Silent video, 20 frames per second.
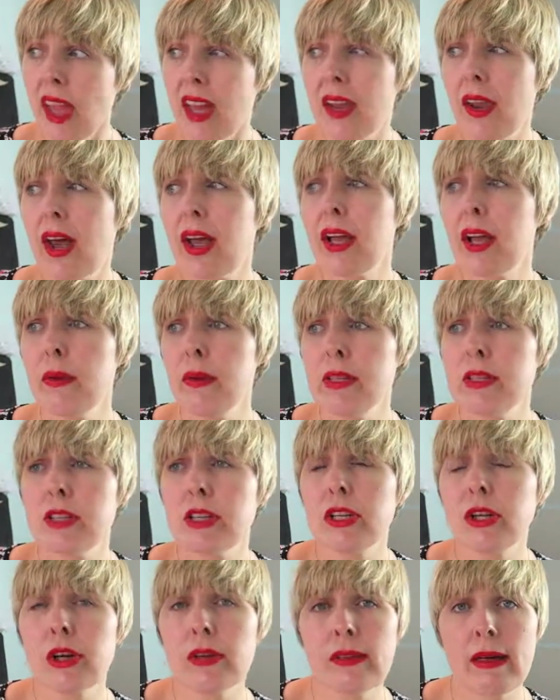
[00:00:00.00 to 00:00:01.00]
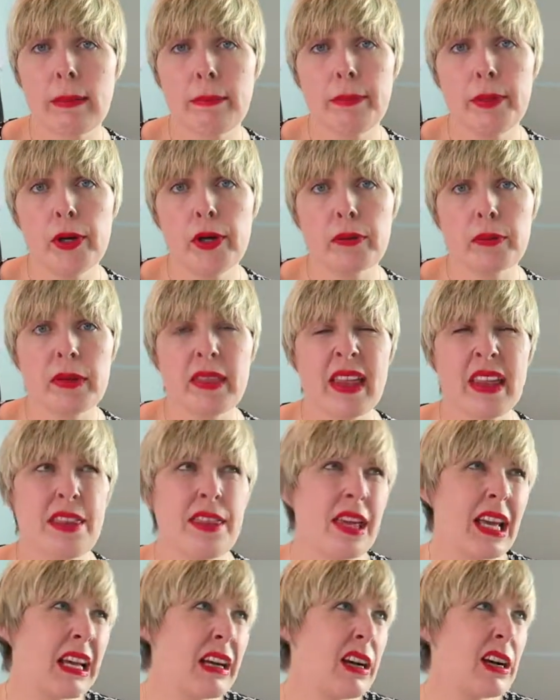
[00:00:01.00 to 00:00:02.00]
and I go in to look at that book but then
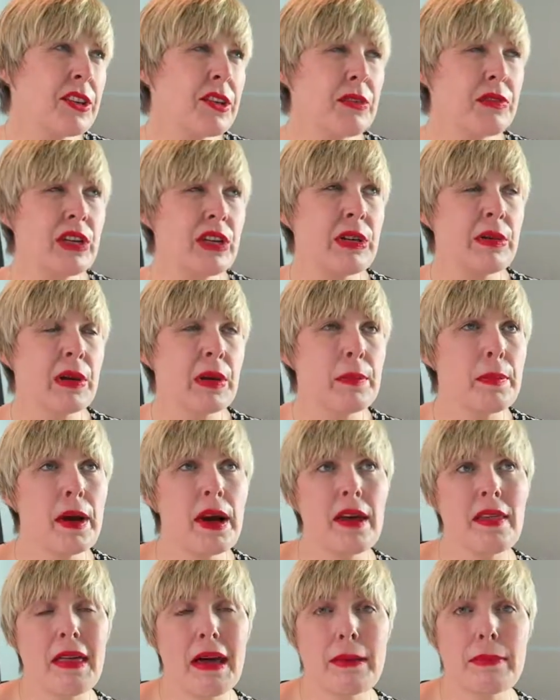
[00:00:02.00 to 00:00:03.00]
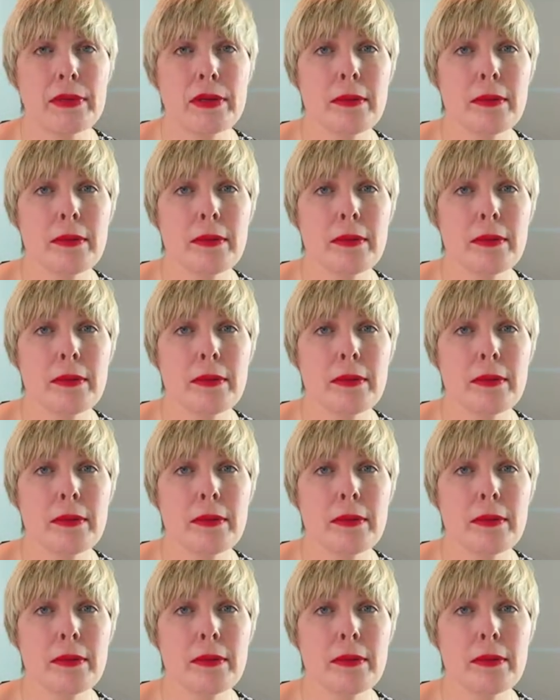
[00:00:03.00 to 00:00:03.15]
think, I really want to buy that,